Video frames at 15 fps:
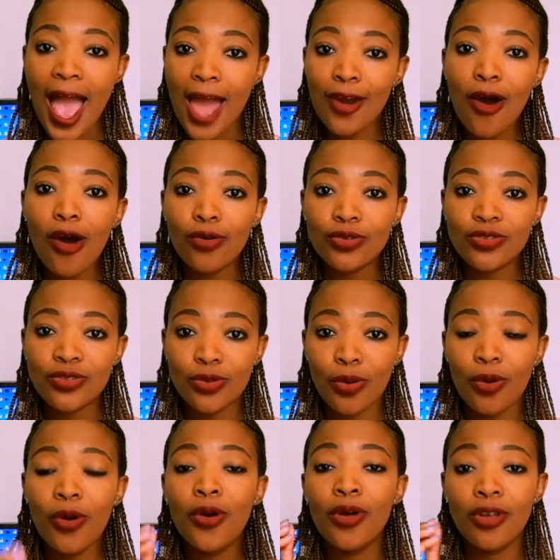and
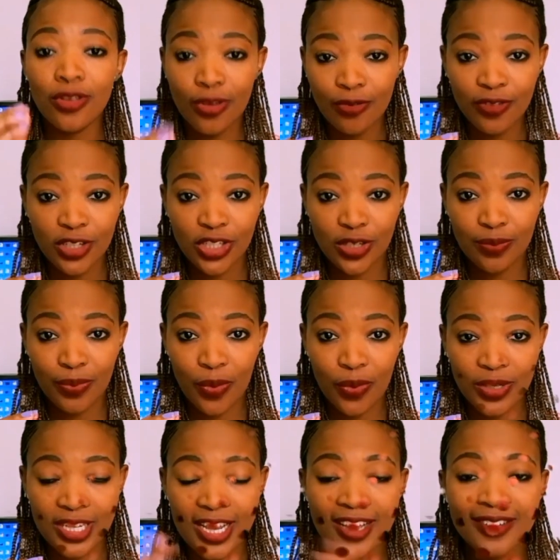also your vision
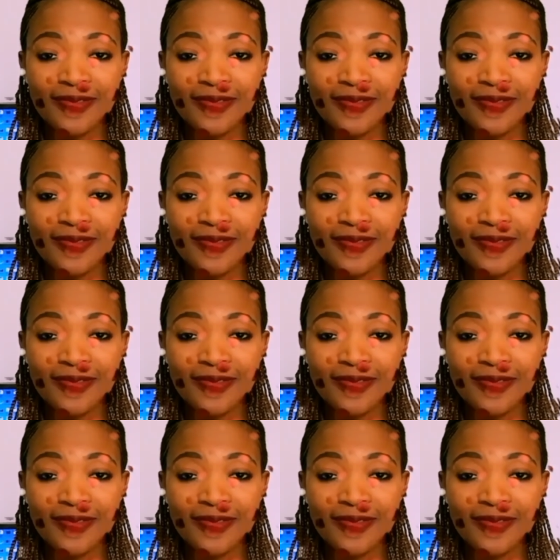board.